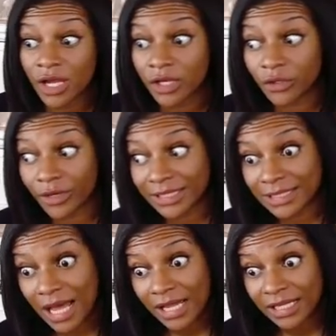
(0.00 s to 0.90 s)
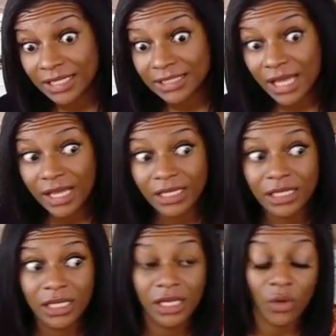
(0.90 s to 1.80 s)
your anxiety is
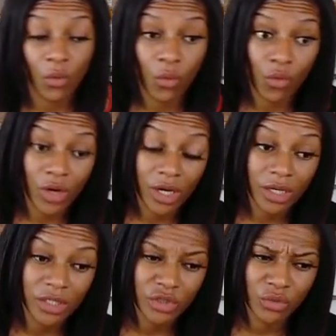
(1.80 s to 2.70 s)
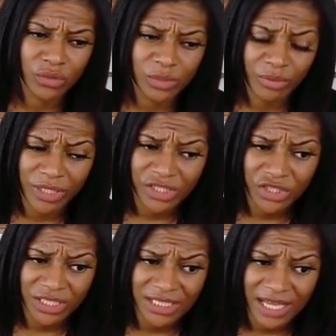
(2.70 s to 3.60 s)
heightening or, you know,
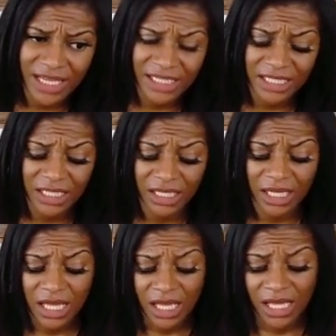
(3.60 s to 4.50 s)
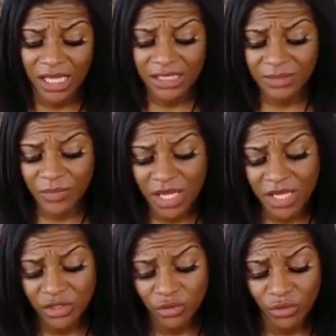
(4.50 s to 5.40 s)
depression is heightening. It's
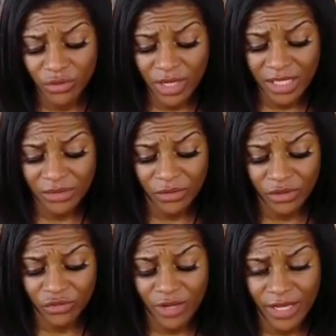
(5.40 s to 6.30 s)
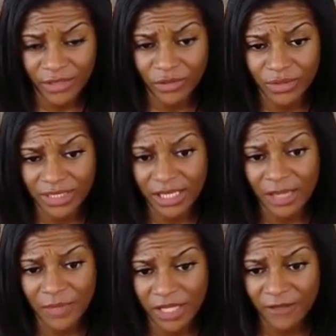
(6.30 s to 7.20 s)
making sure you guys aren't trying to
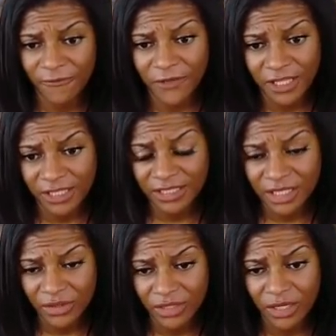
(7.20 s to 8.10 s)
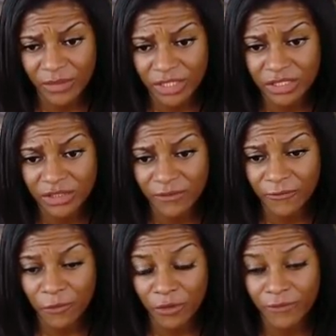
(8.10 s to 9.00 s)
escape any feelings that are coming to the
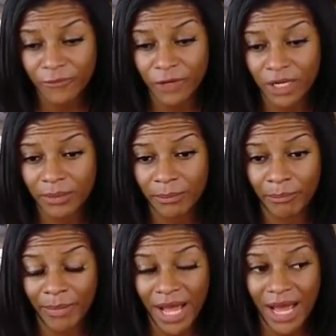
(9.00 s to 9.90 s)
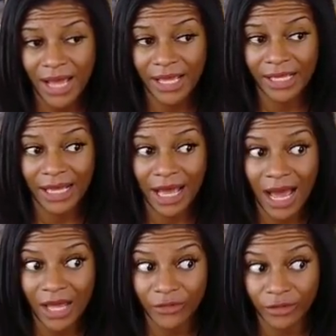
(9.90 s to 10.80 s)
forefront by
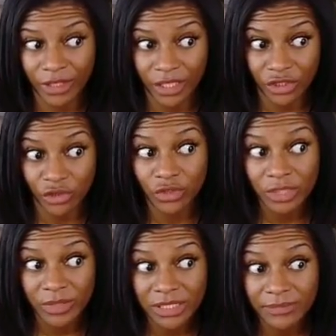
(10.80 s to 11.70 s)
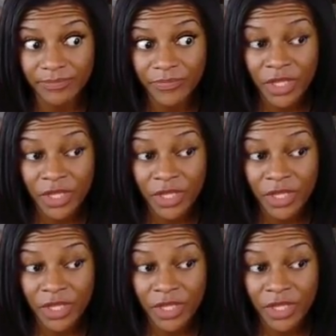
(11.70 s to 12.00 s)
either extremism